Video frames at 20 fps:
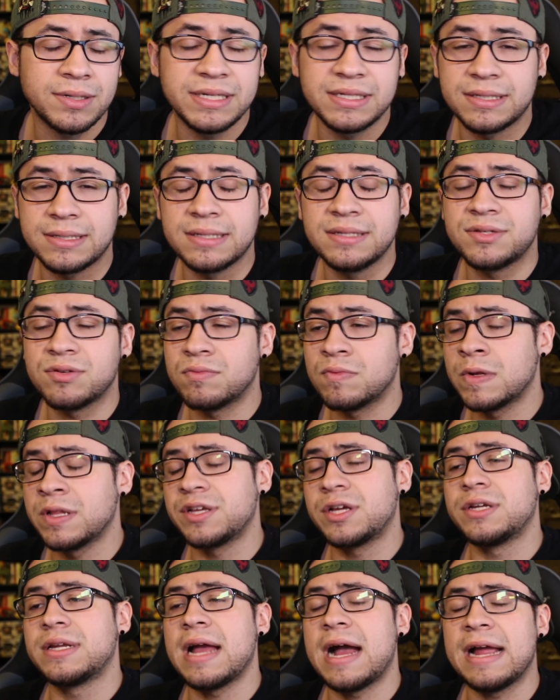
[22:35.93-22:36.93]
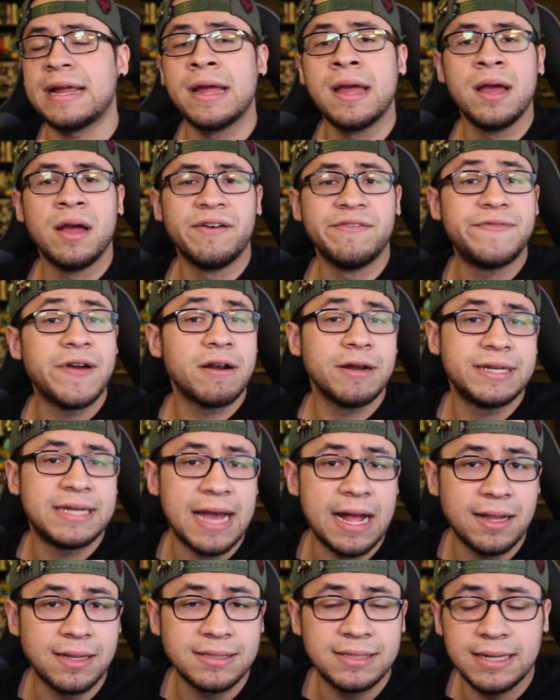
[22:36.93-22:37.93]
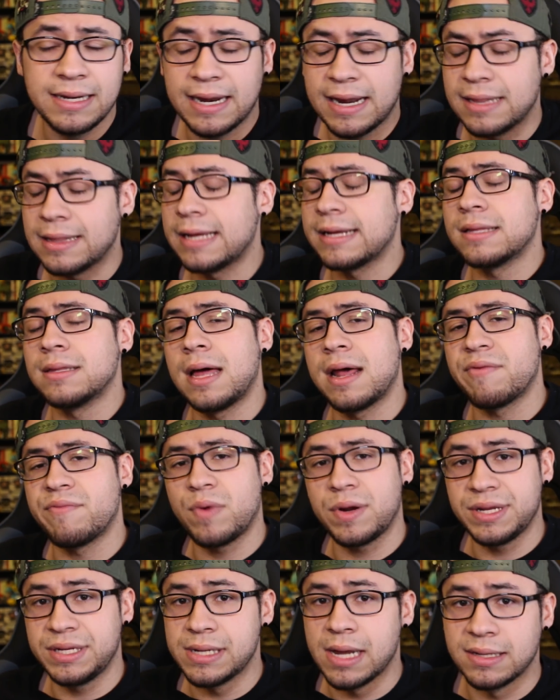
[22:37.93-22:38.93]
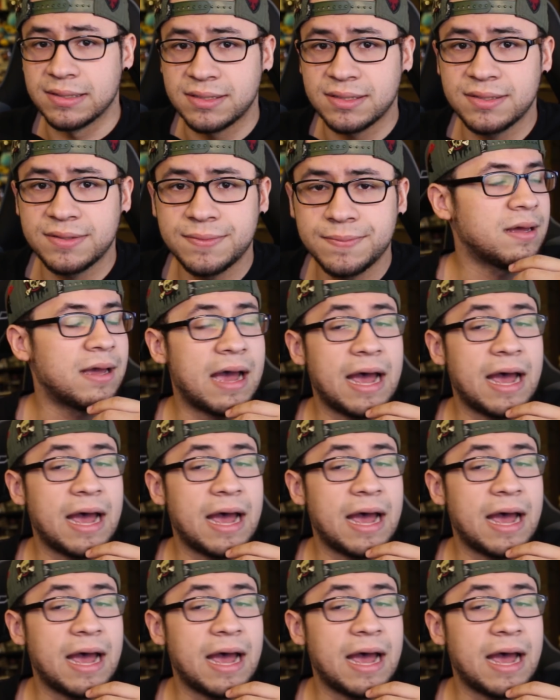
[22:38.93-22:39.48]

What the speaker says: He's a really good guy, very talented, and I like a lot of what he does.